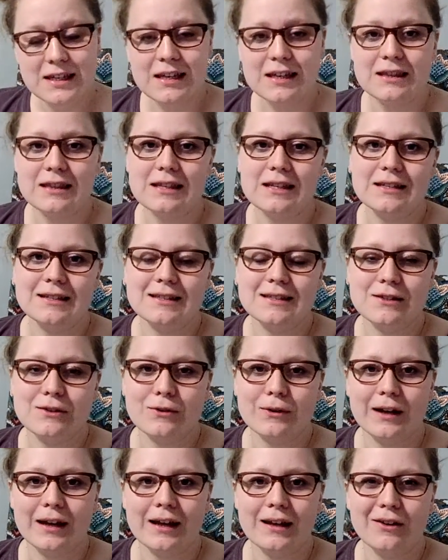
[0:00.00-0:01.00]
in this
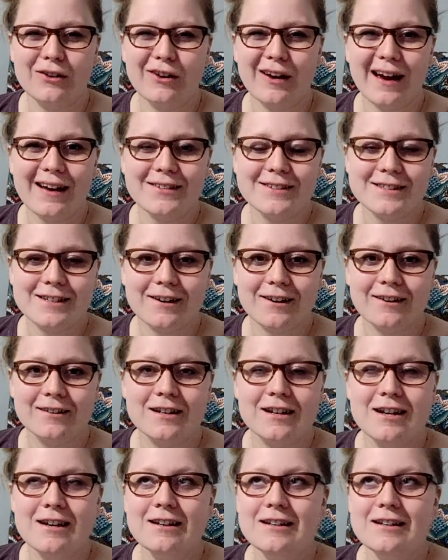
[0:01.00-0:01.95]
unit, and graphs are,